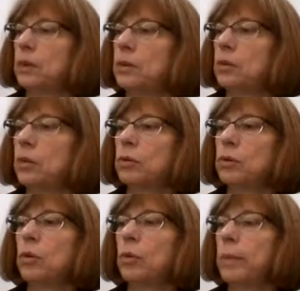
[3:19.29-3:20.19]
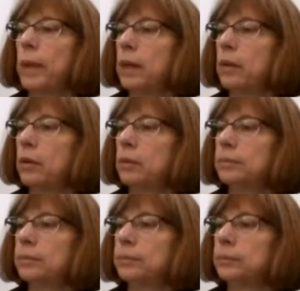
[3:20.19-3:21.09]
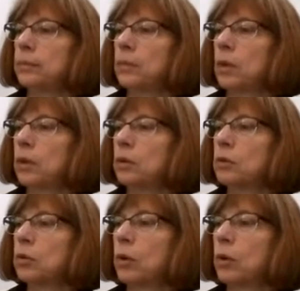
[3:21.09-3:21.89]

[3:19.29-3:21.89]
So there's no remainder. So